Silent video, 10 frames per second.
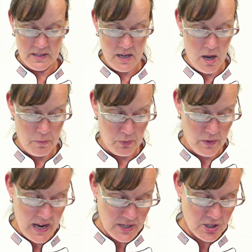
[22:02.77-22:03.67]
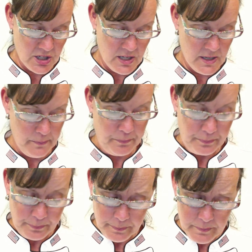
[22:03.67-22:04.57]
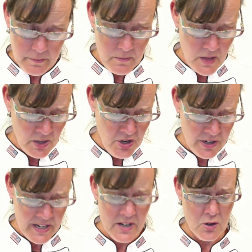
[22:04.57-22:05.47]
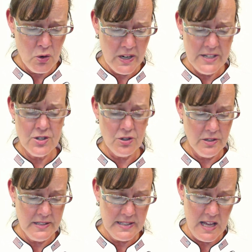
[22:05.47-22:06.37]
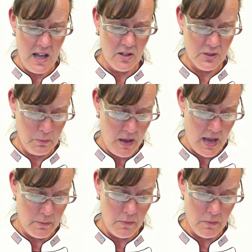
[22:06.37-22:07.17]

the operation. You can increase your sales by